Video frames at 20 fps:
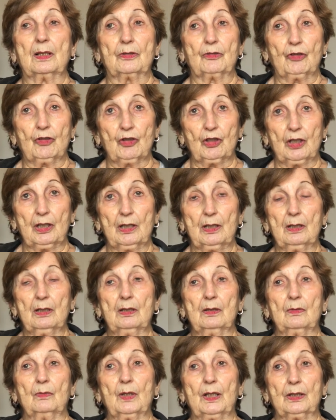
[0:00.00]
And
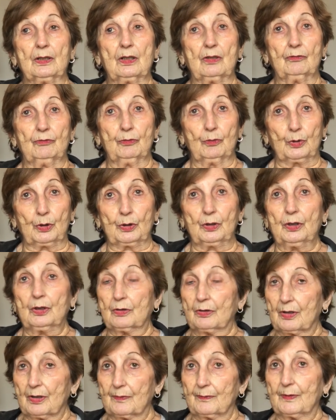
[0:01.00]
she went to 4
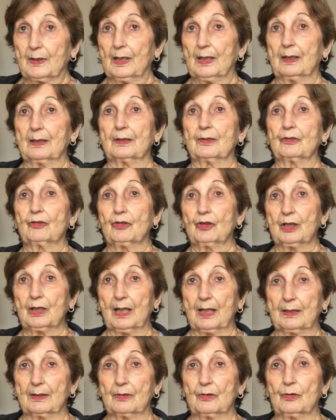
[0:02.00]
years of college. She
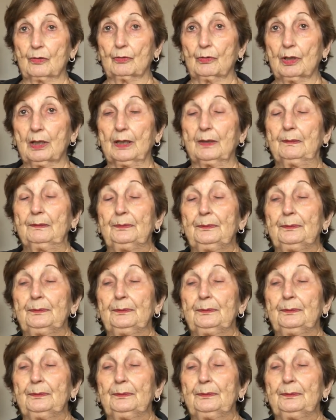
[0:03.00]
got a degree.